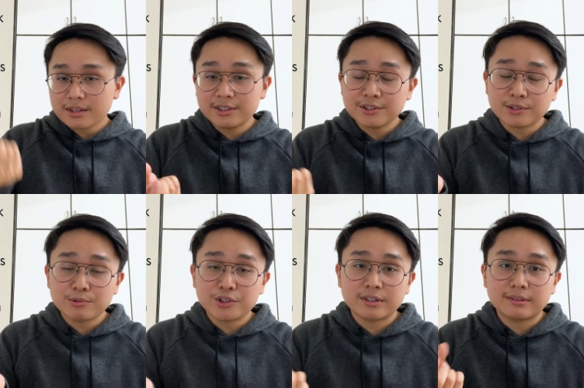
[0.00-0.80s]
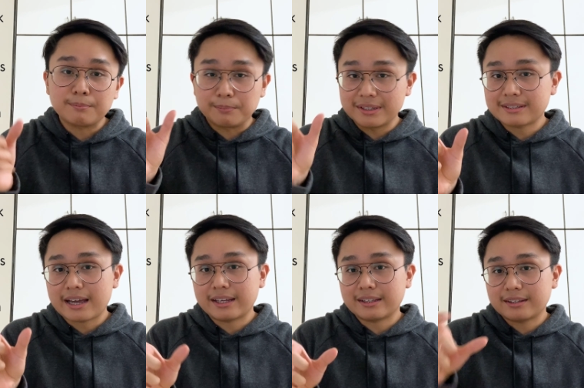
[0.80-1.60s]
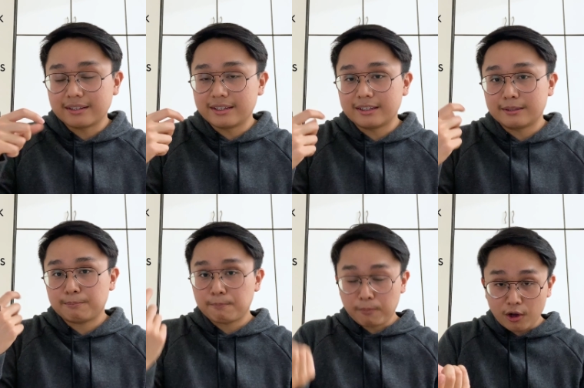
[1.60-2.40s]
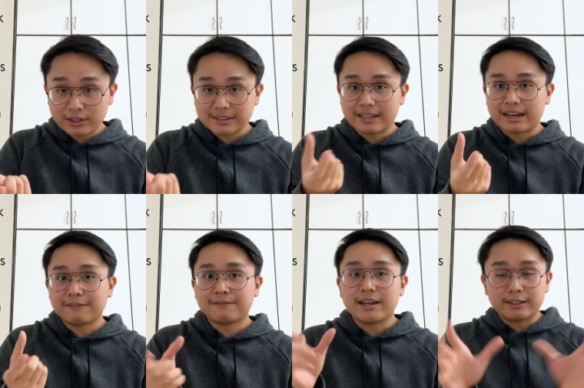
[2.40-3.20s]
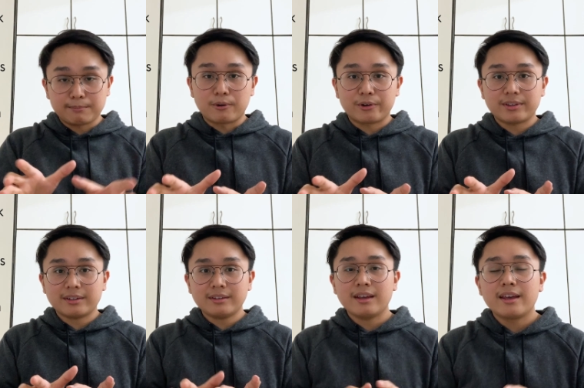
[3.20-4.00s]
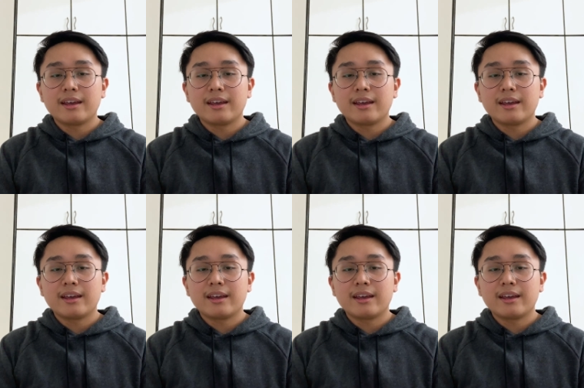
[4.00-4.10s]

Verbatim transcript: description beside the points that I find important